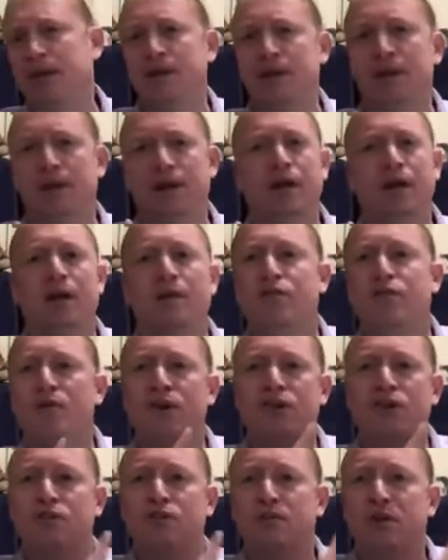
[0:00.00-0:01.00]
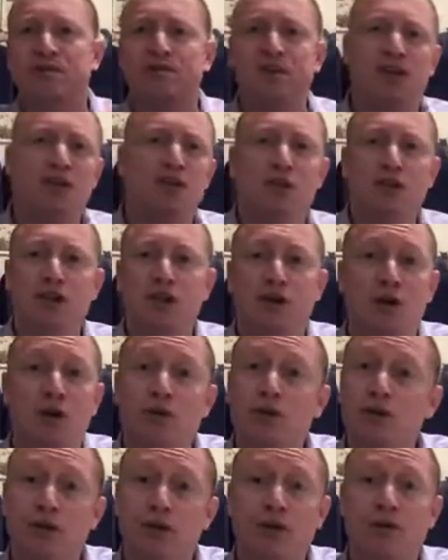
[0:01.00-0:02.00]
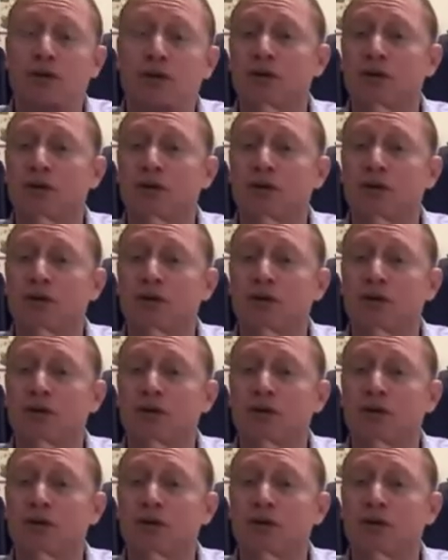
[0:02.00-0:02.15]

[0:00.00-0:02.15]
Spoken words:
or some kind of switching system,